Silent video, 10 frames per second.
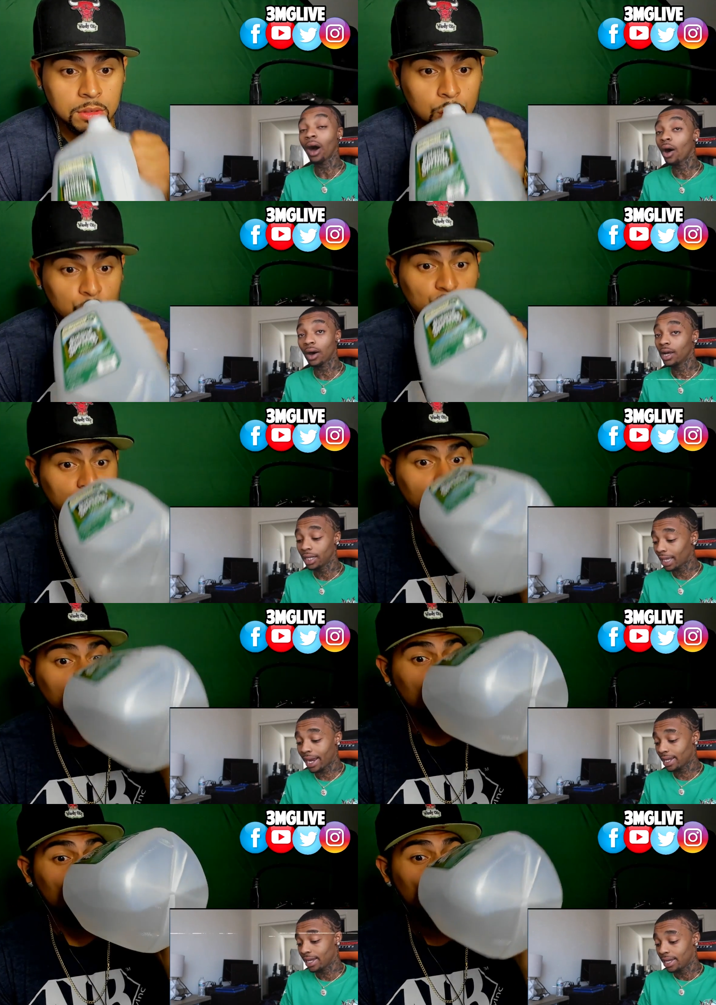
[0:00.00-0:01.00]
Speaker 1: at all.
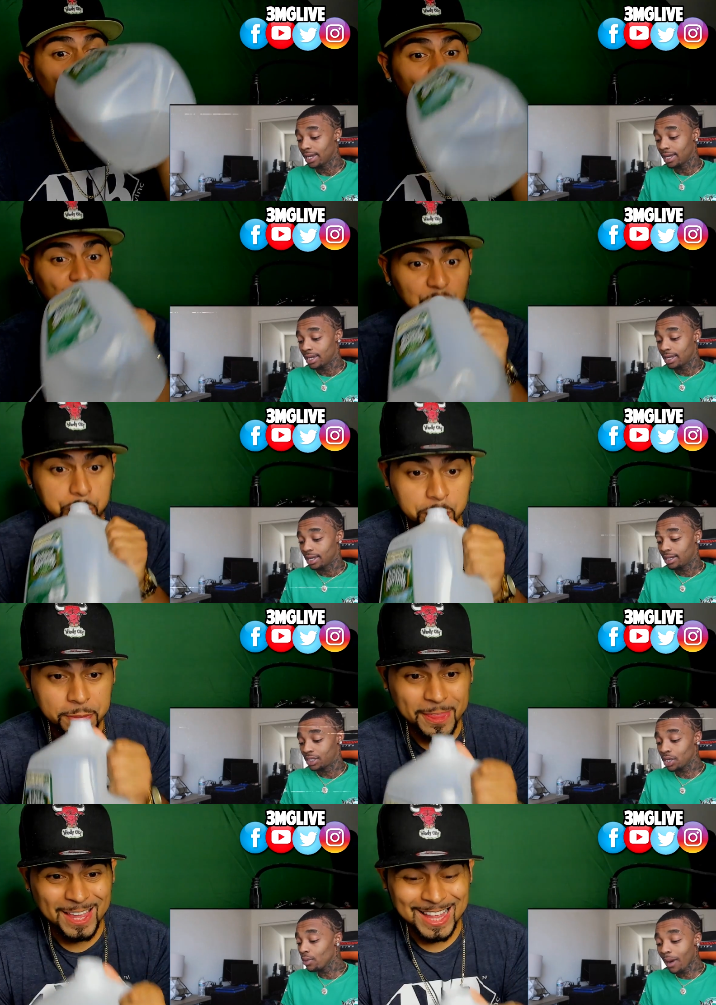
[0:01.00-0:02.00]
Like
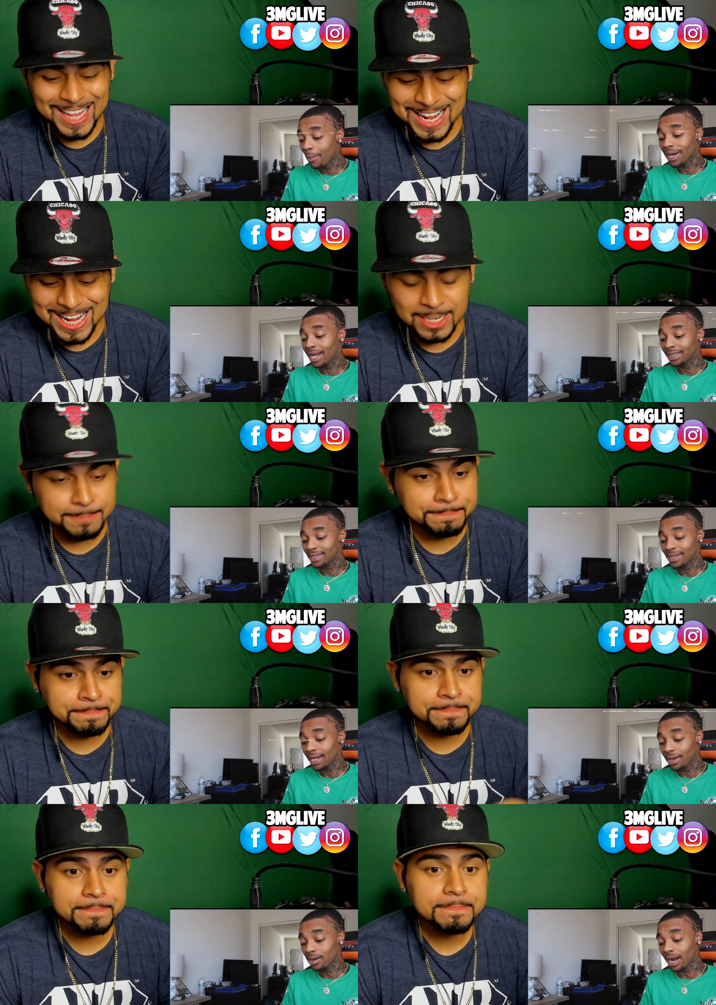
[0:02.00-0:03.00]
do you remember that
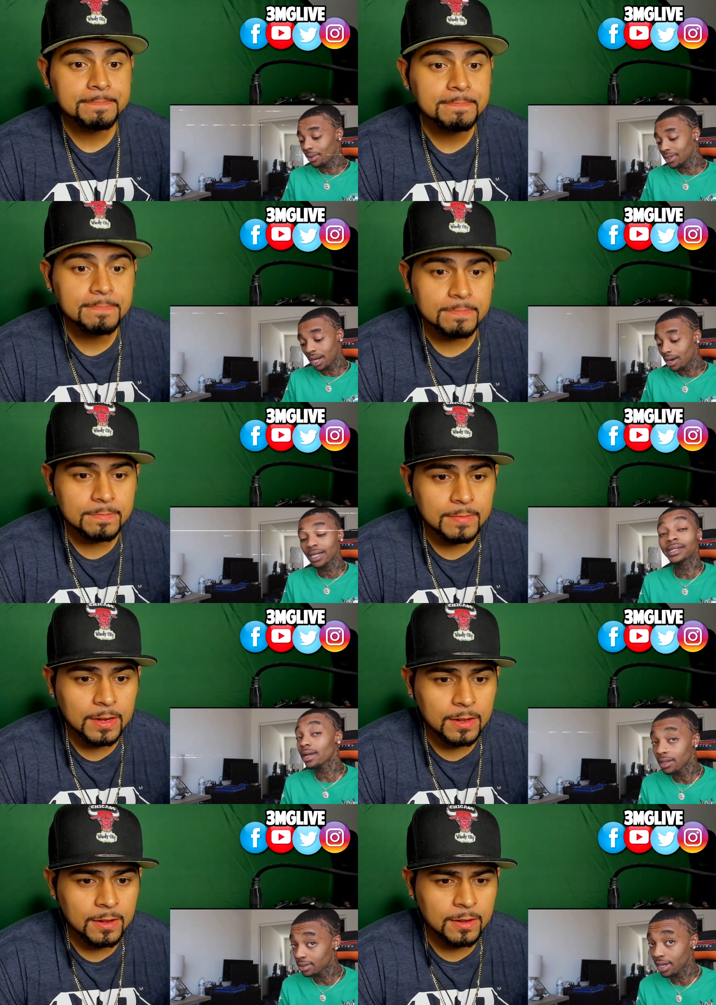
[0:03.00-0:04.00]
Lacetti girl that was on her
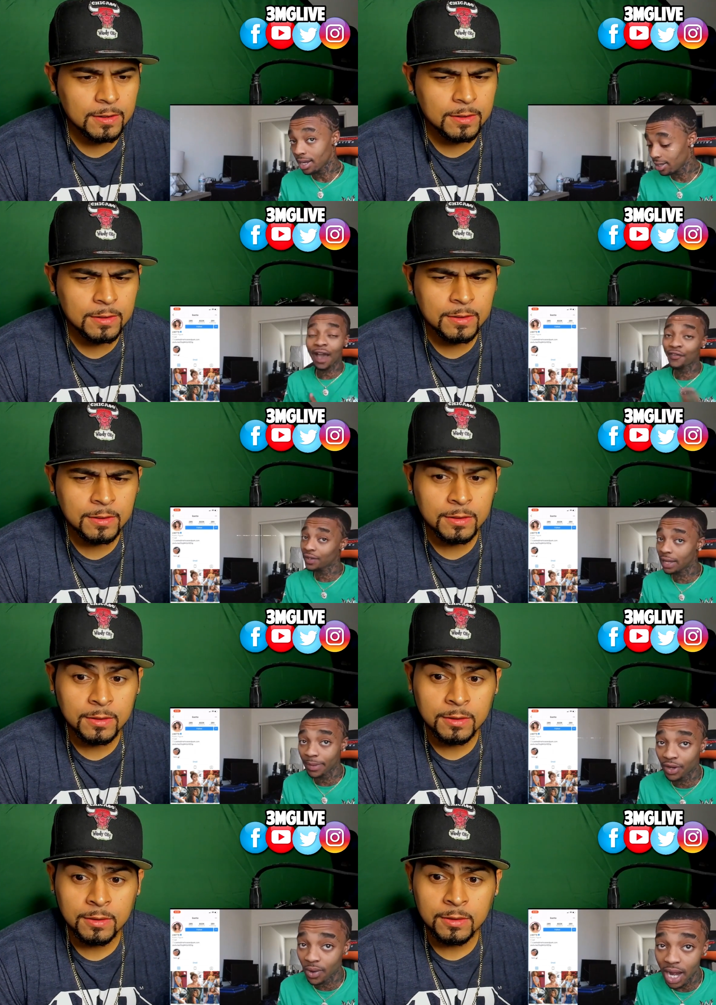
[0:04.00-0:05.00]
channel, dog? I feel like
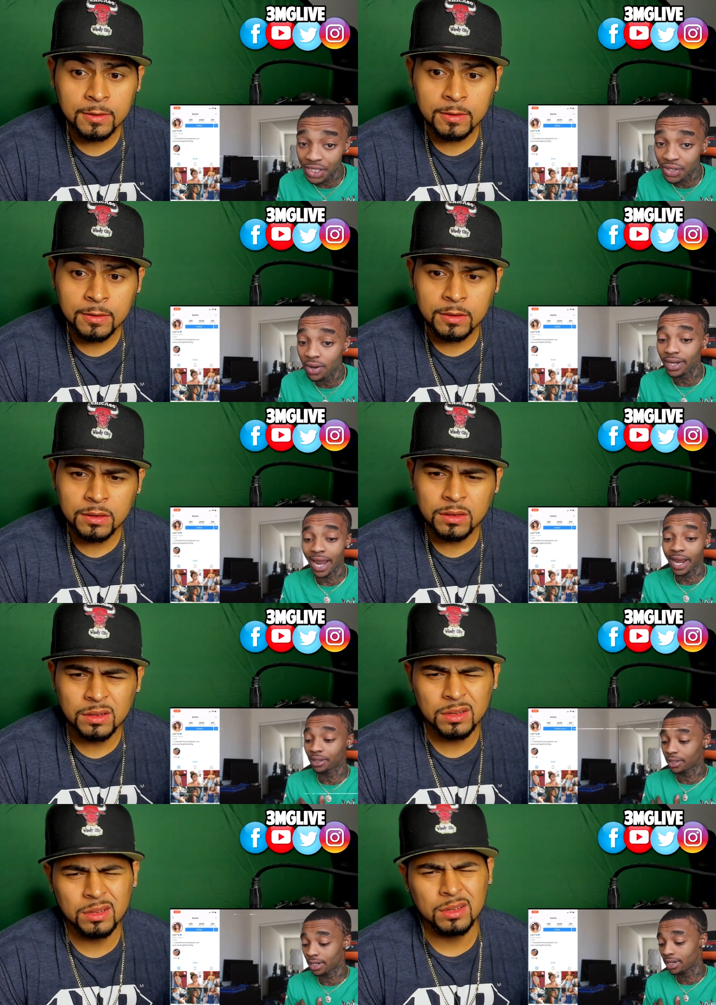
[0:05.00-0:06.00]
McCringe couldn't
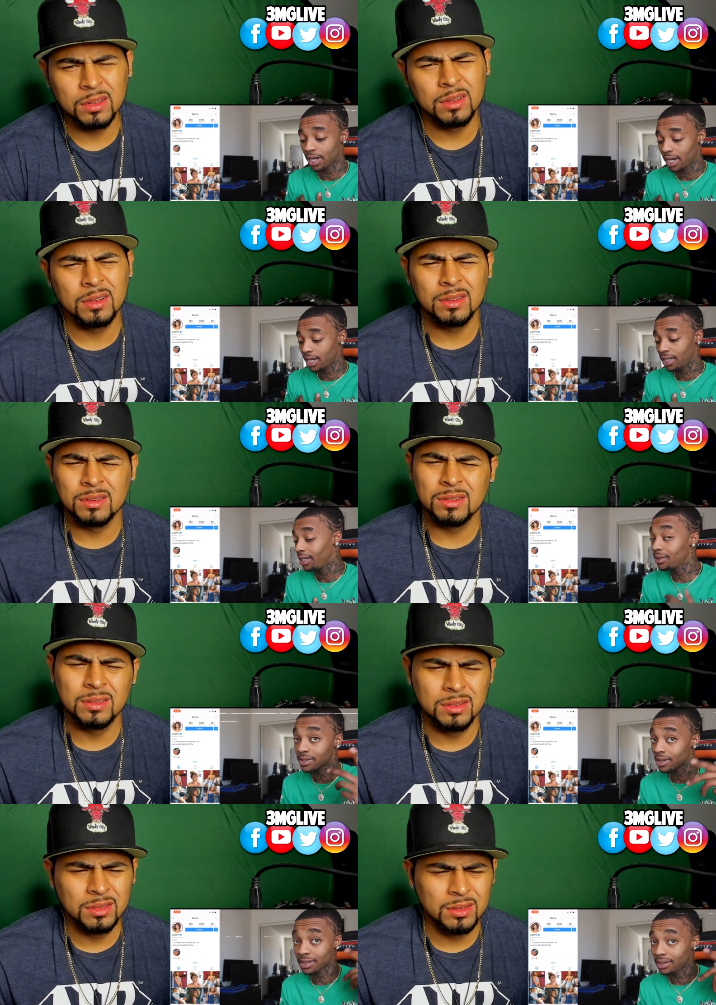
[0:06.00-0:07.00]
handle
Speaker 2: her. He
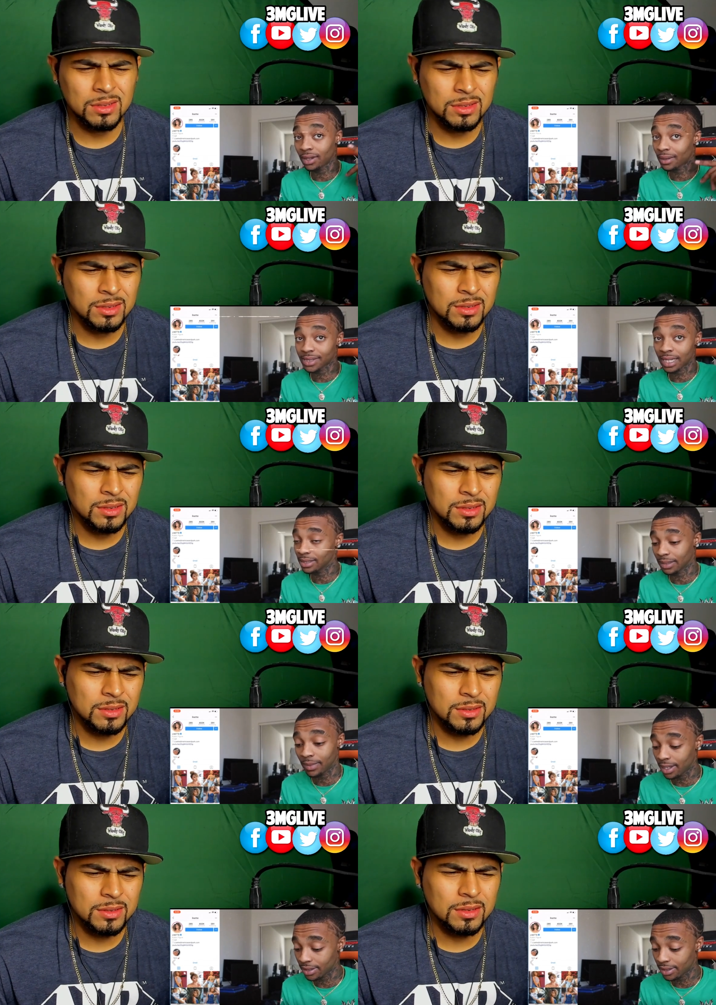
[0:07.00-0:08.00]
was on, you know what I'm saying,
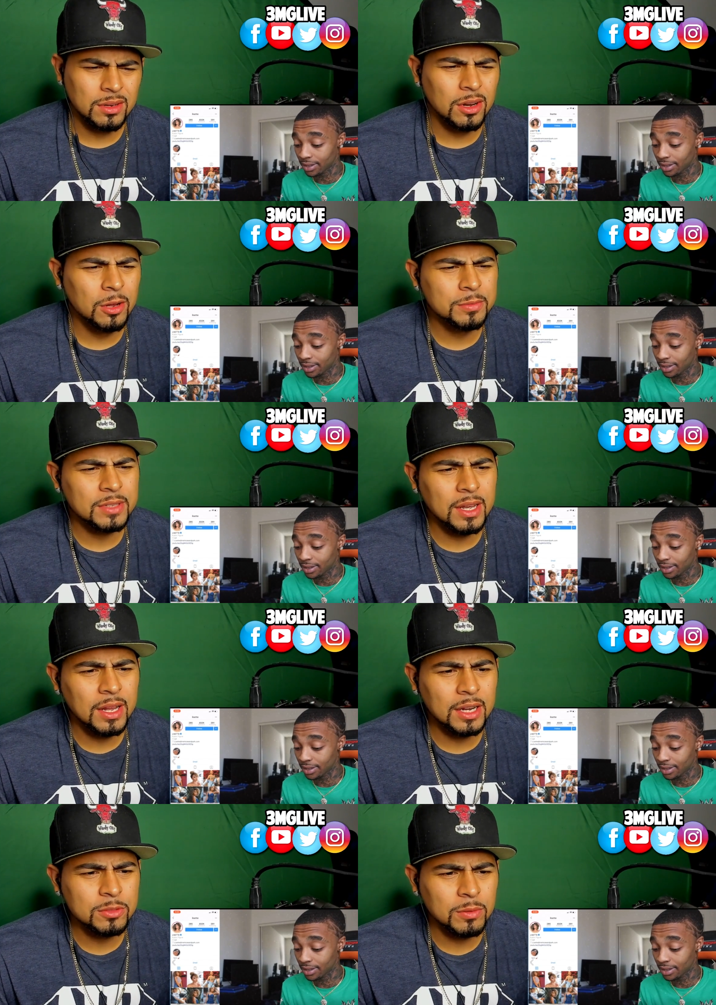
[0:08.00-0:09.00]
some You know what I'm saying?
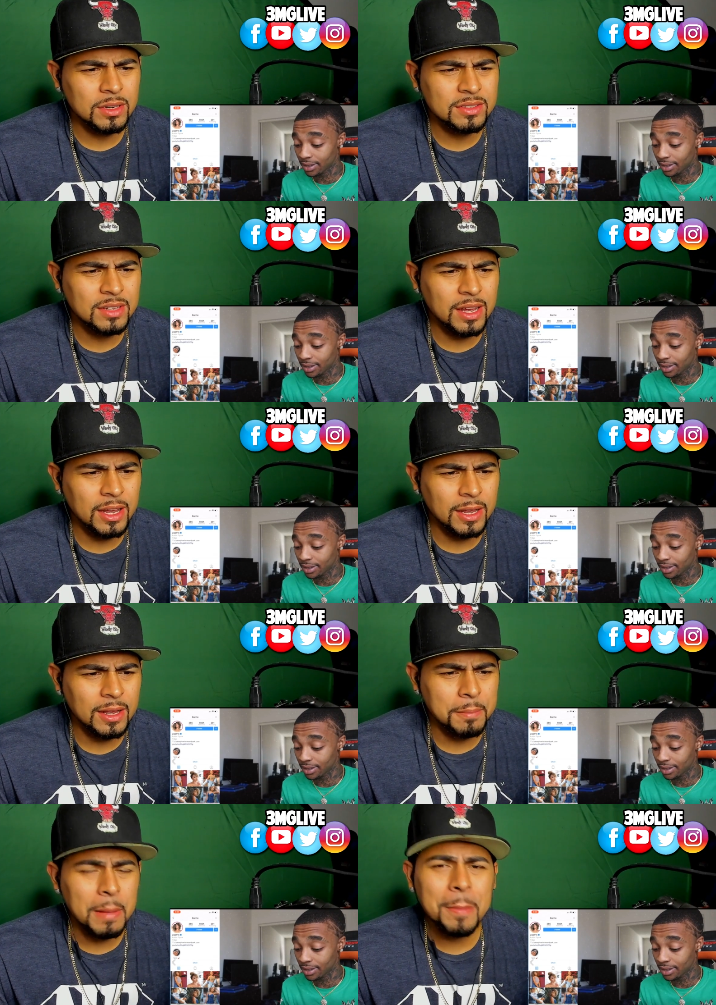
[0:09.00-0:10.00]
I just want to say,
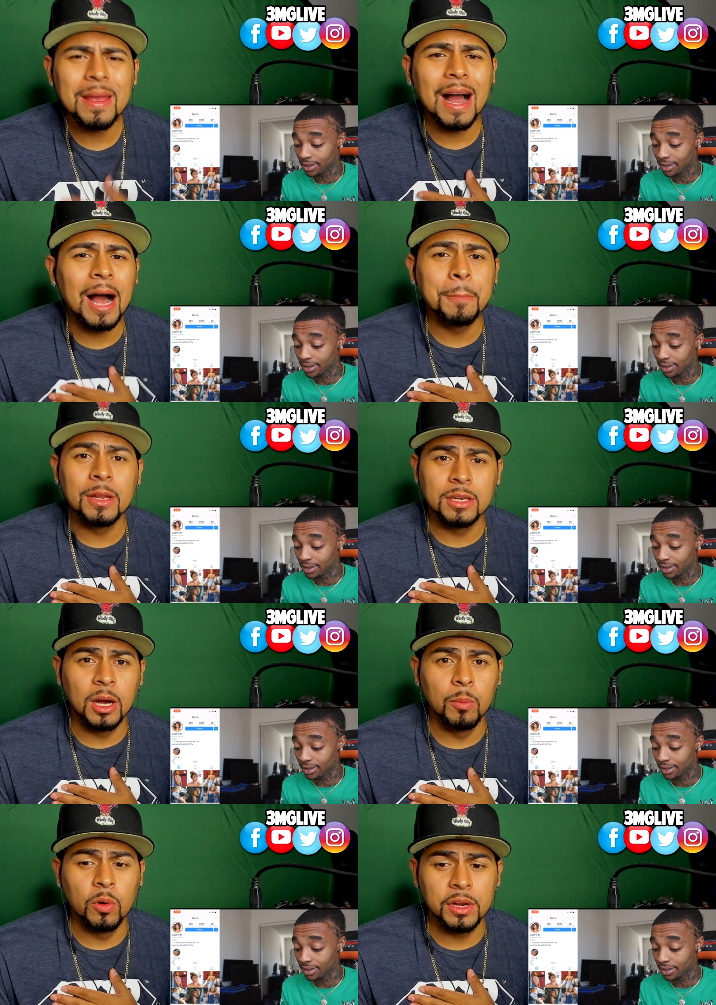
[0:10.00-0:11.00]
maybe I'm the
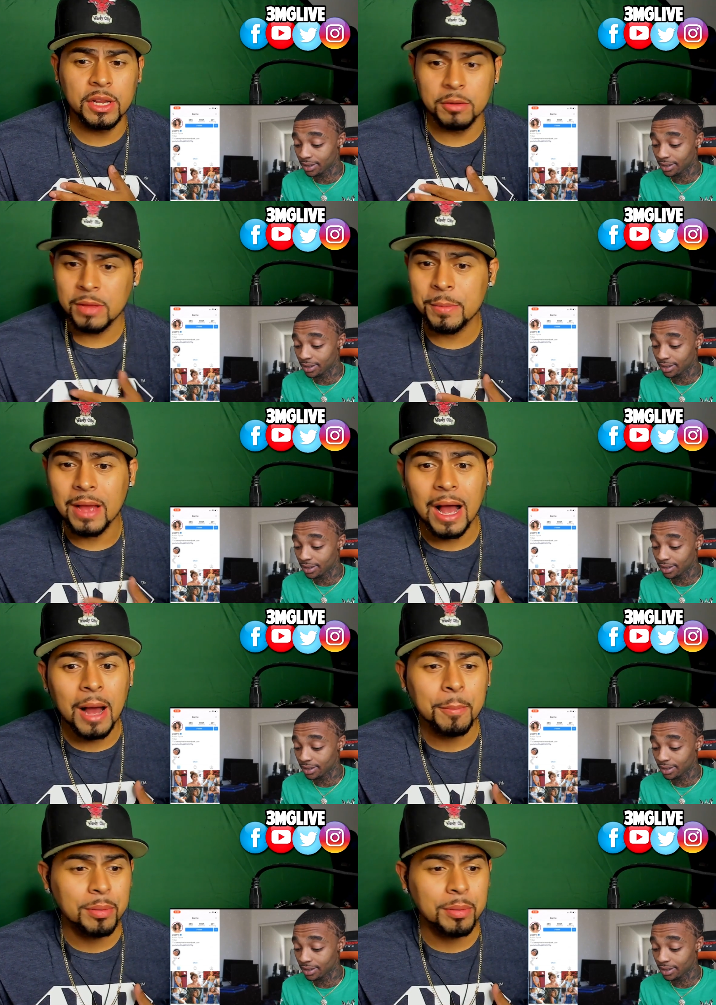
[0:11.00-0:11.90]
dumb one here. Maybe I'm